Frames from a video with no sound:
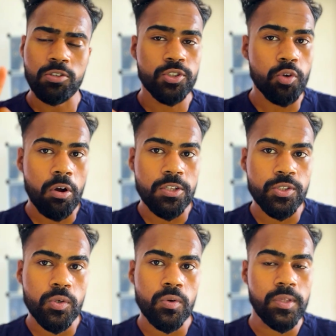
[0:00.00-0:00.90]
So
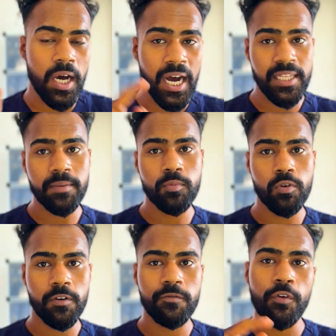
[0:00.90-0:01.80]
also the other
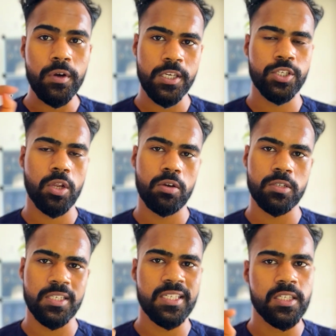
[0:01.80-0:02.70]
book for histology is